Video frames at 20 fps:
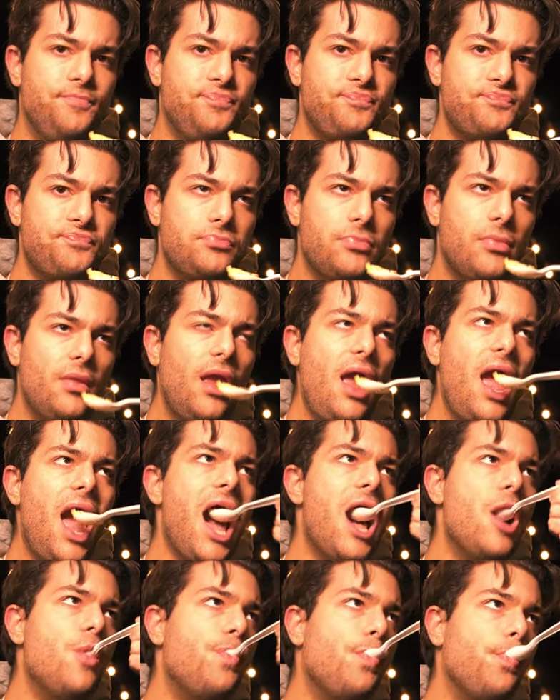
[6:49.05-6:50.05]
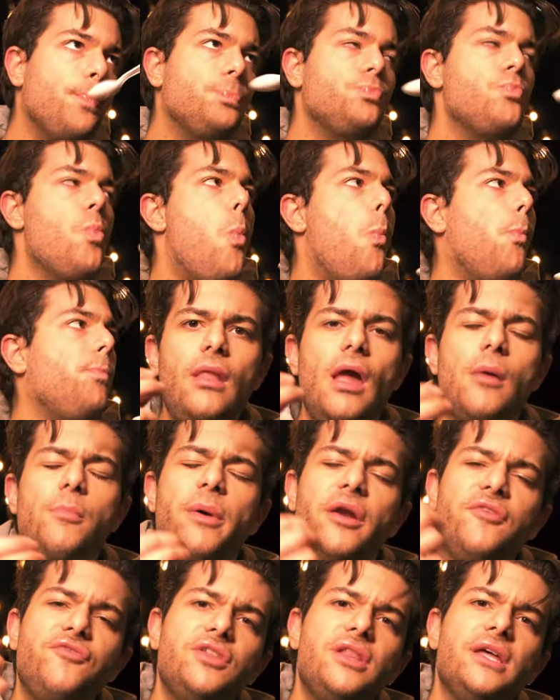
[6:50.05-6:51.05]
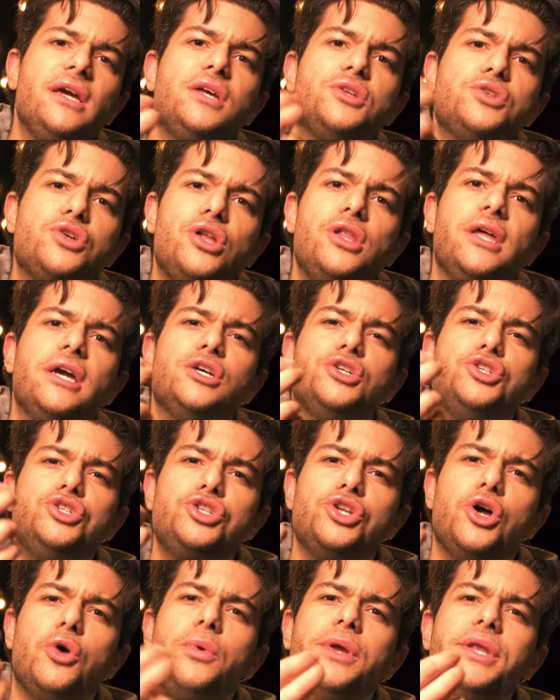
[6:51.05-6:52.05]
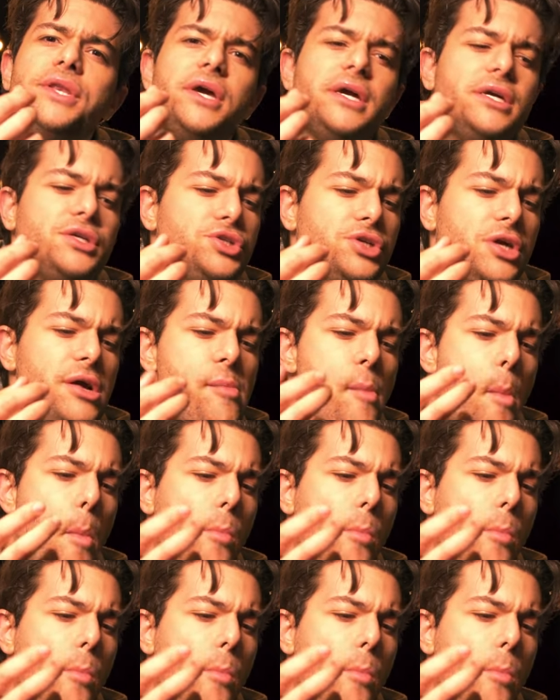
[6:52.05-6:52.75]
I've never been to the snow, but I feel like it's got like a snowy texture.